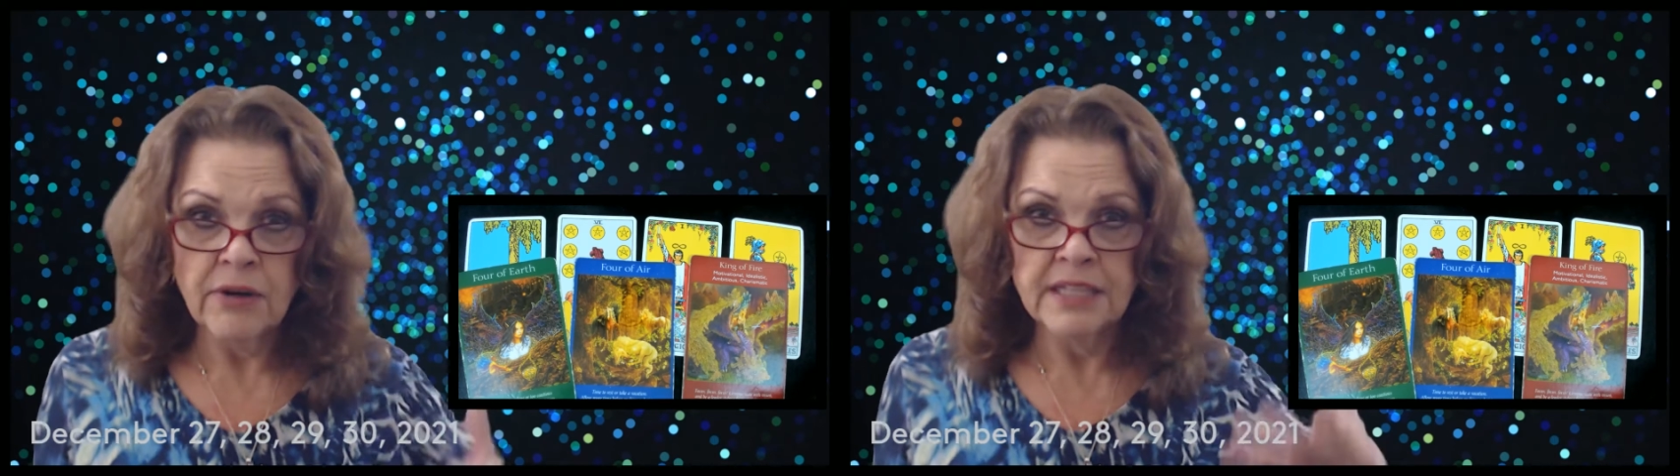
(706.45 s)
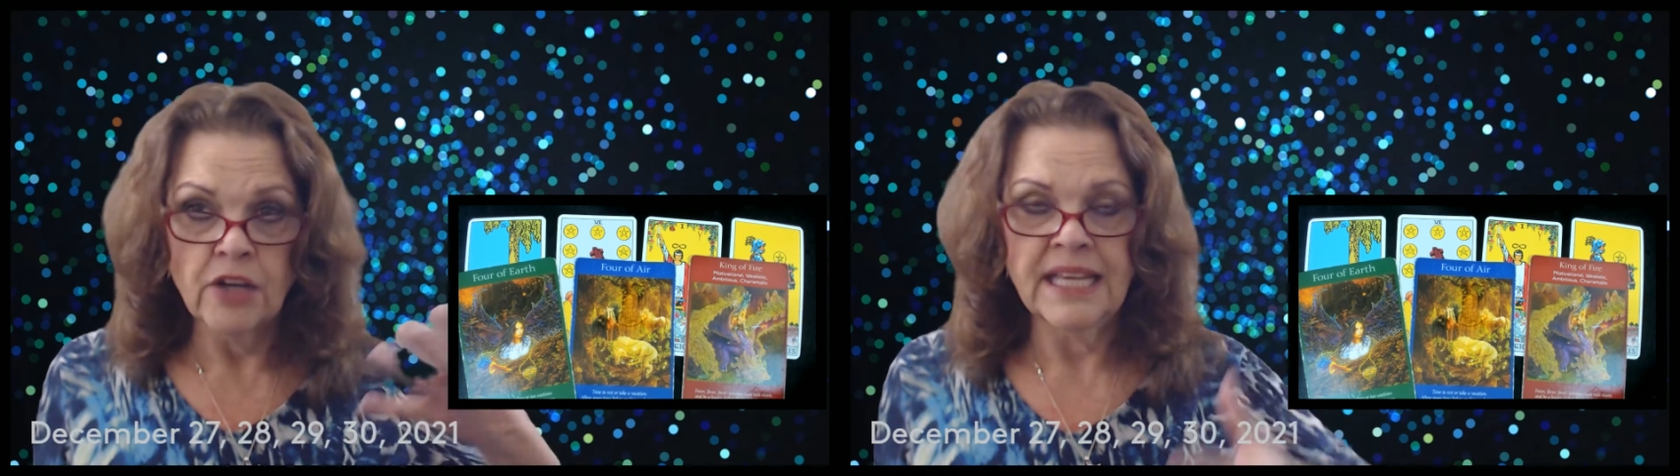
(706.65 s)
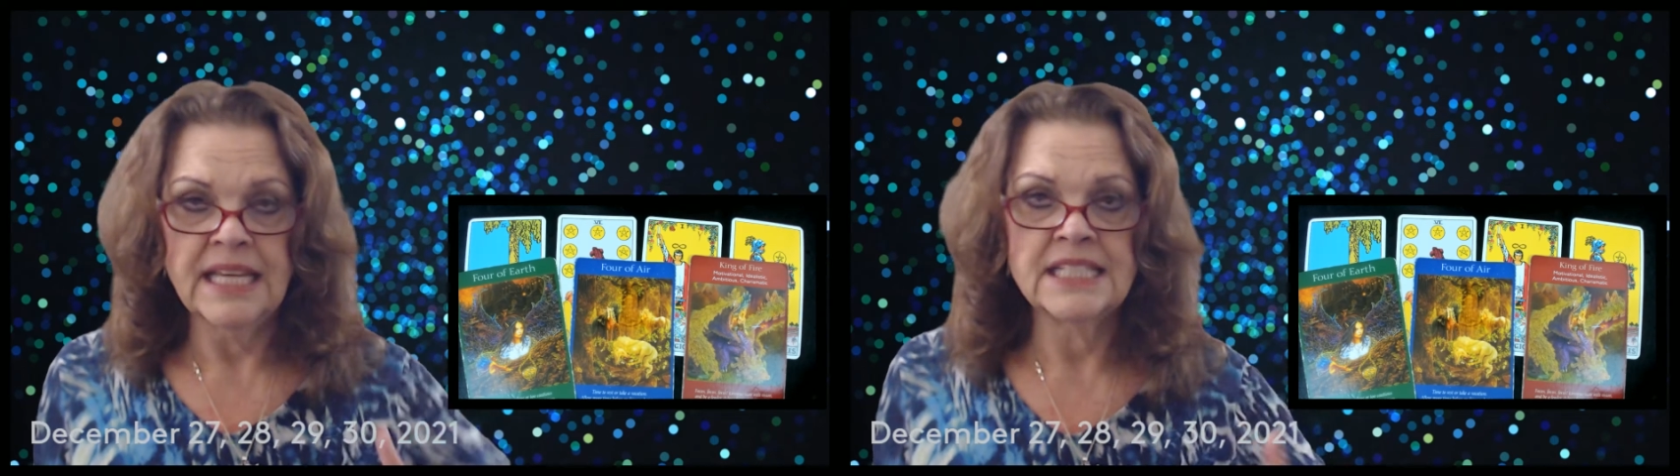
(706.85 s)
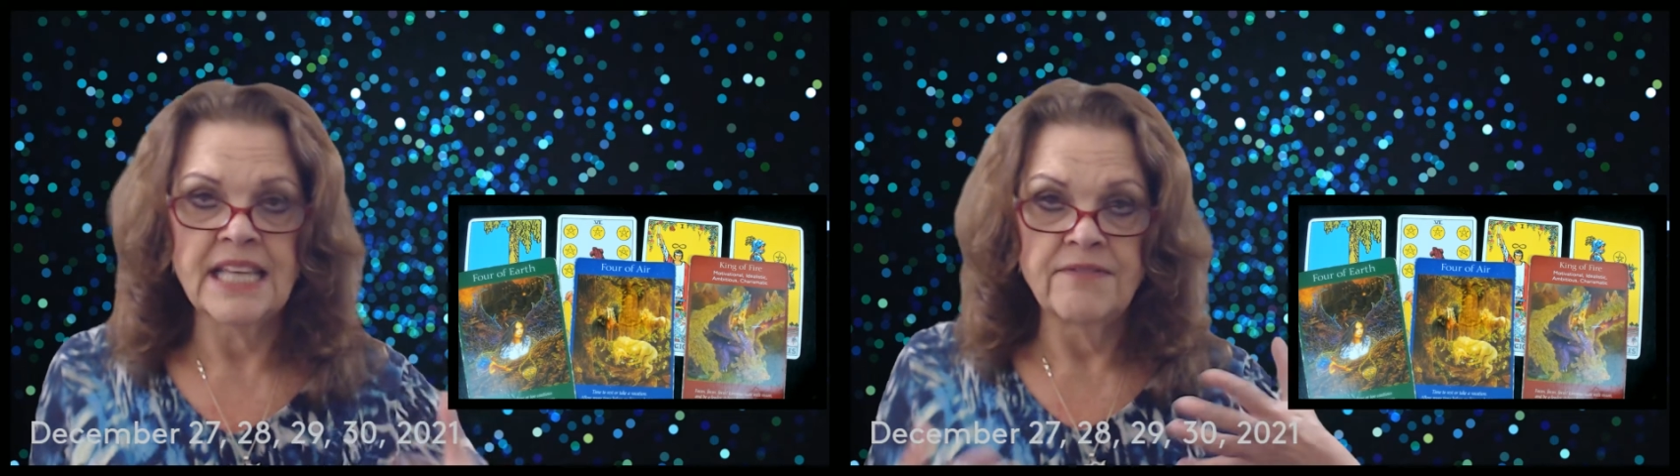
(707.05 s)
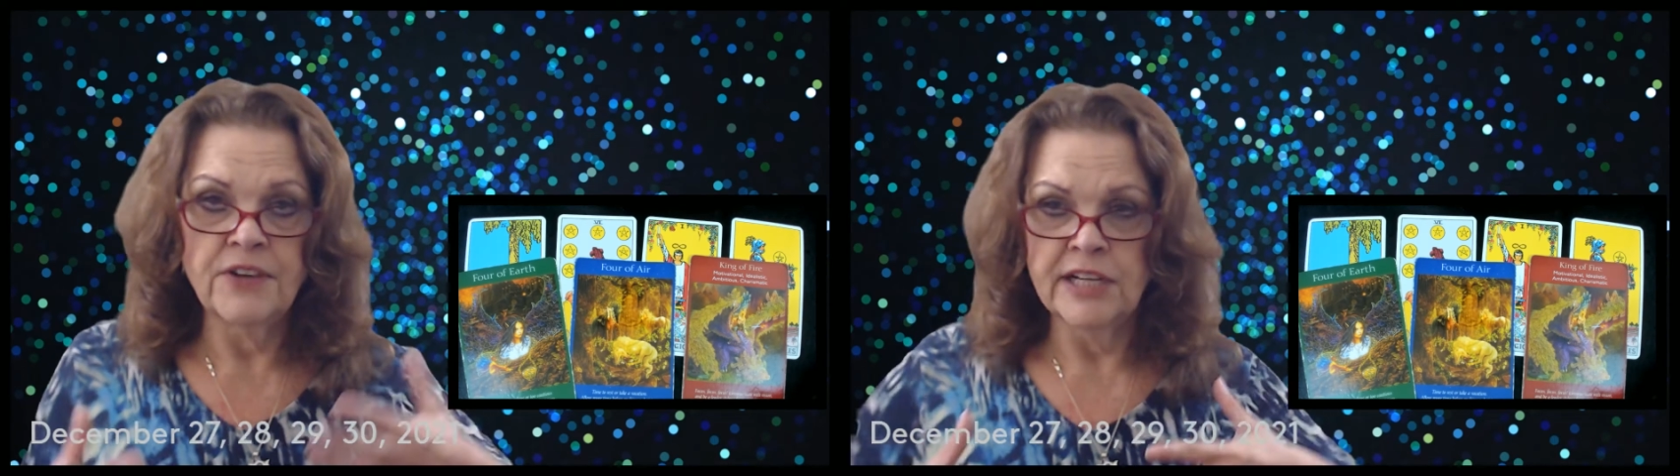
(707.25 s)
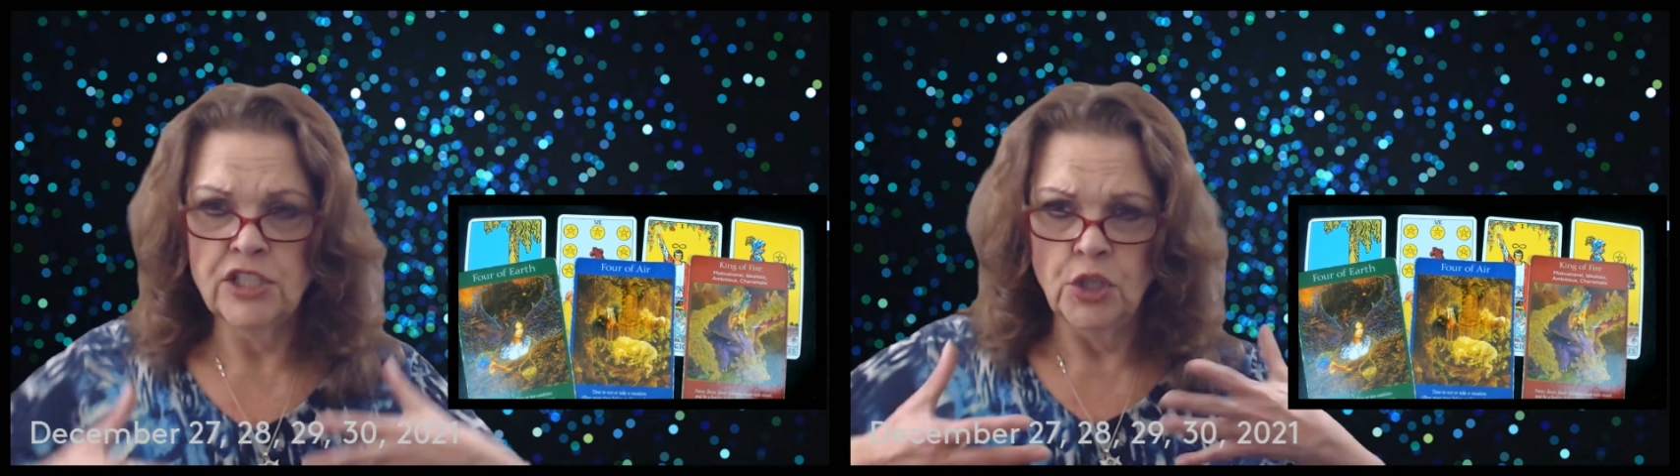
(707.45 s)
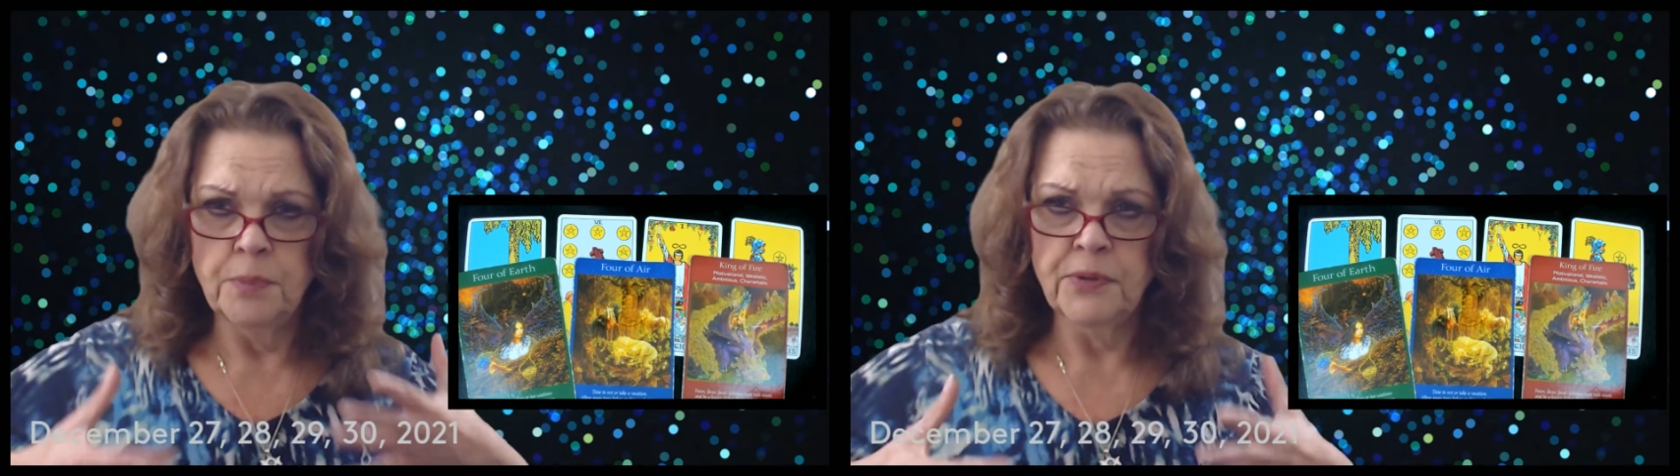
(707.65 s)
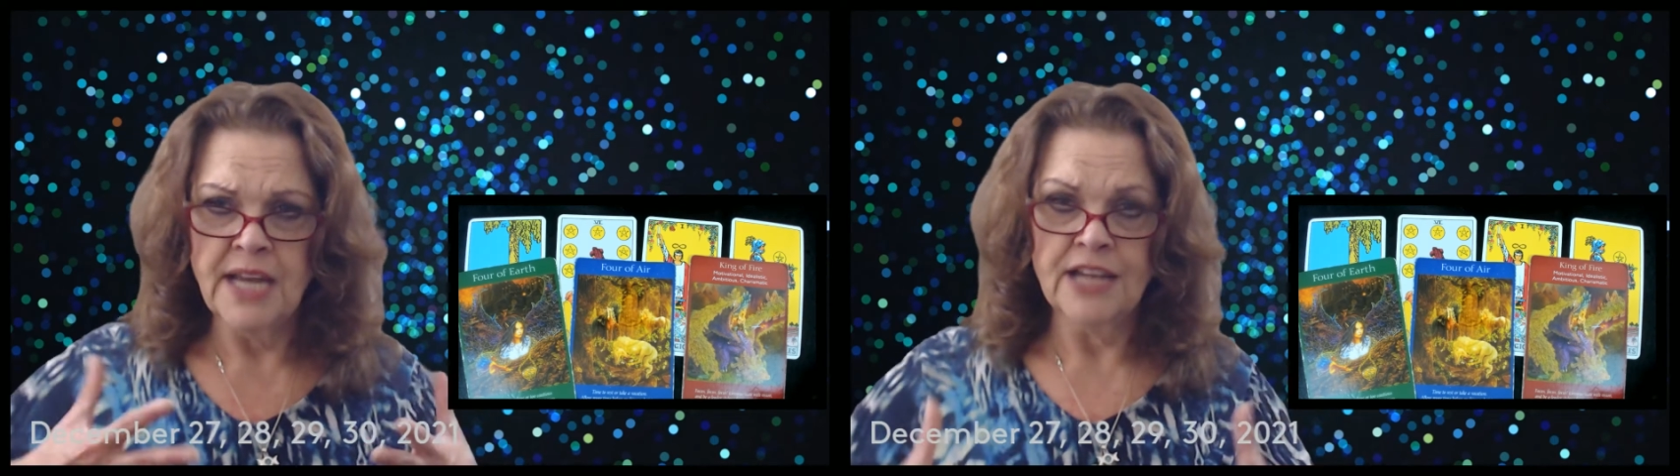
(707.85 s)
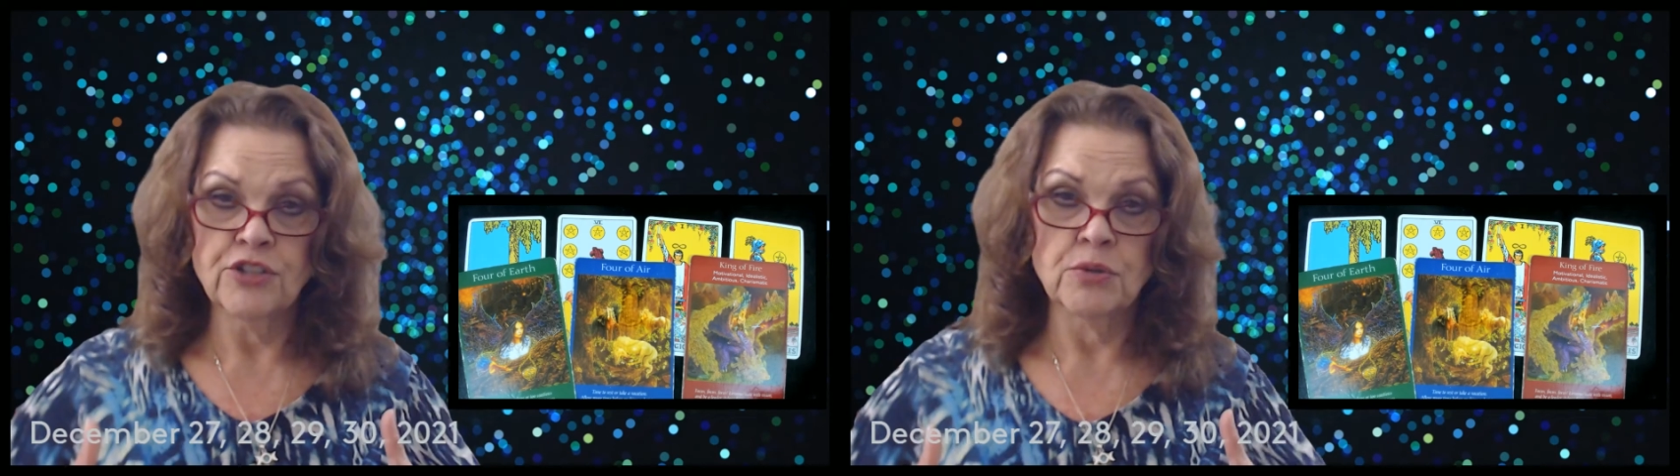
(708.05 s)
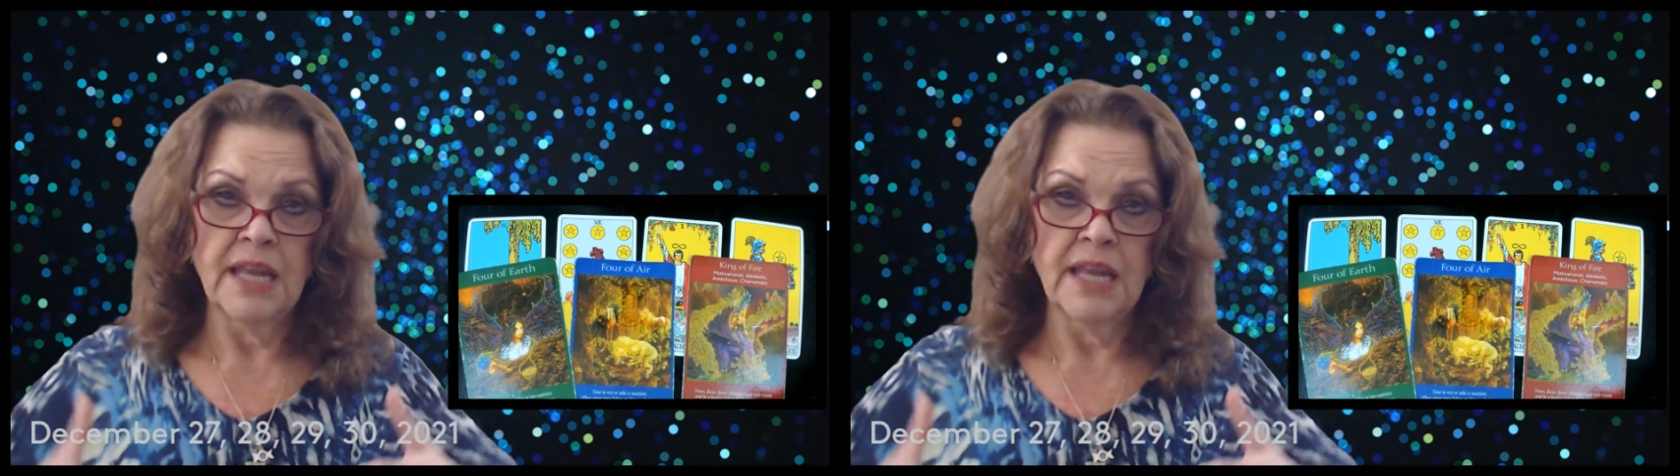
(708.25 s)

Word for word: there is a very supernatural